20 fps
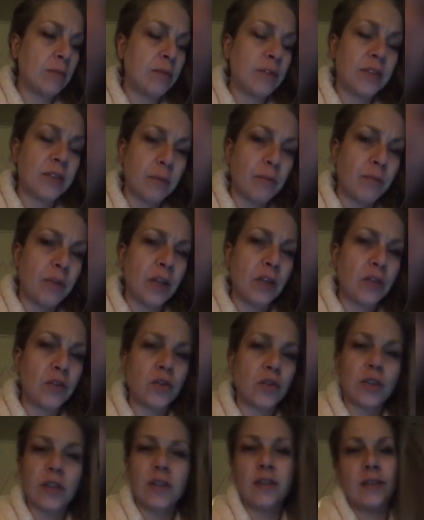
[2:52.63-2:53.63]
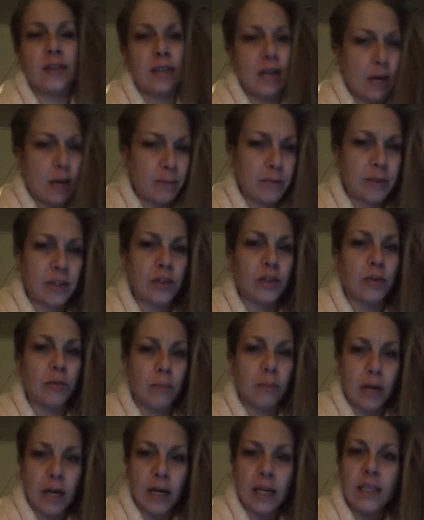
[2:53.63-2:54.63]
something sort of snapped in her
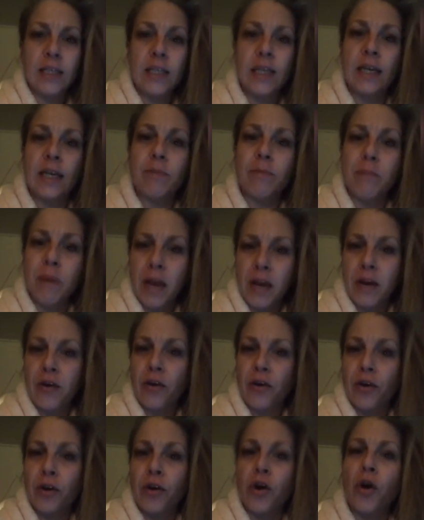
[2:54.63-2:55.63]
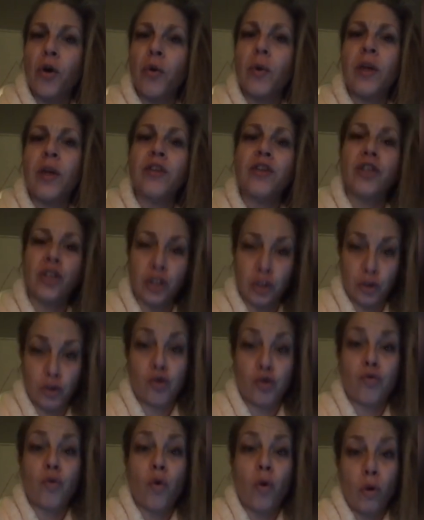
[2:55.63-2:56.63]
mind that made her go into
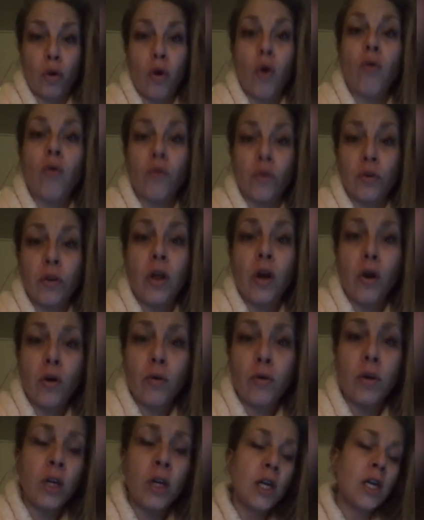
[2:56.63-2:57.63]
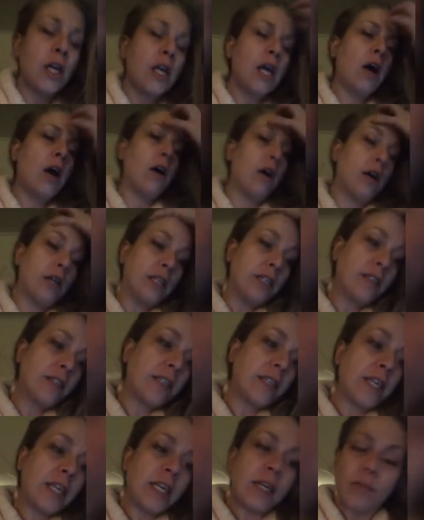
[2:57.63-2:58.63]
control overload,
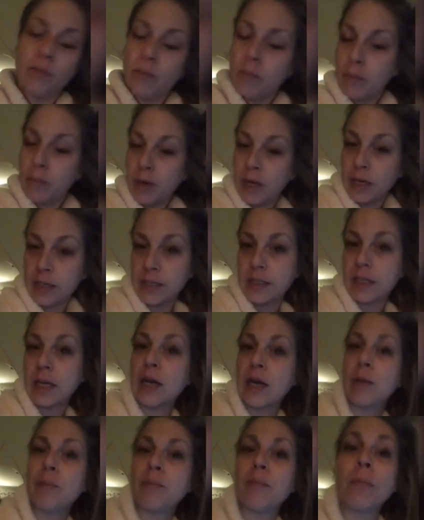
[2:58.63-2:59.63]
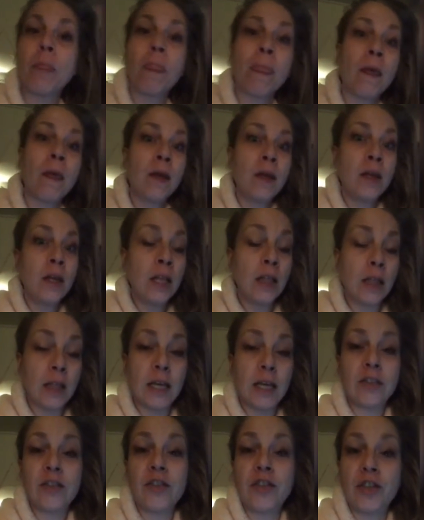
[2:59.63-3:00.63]
honestly. But
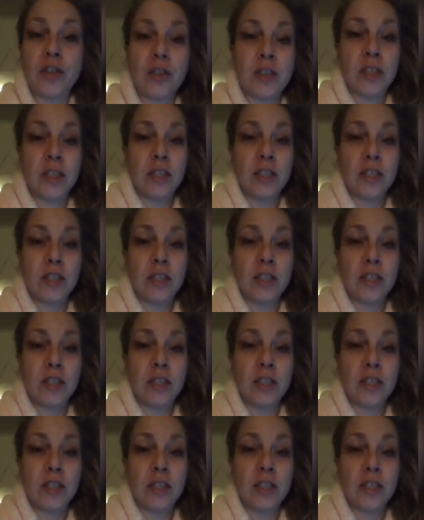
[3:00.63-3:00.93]
let's just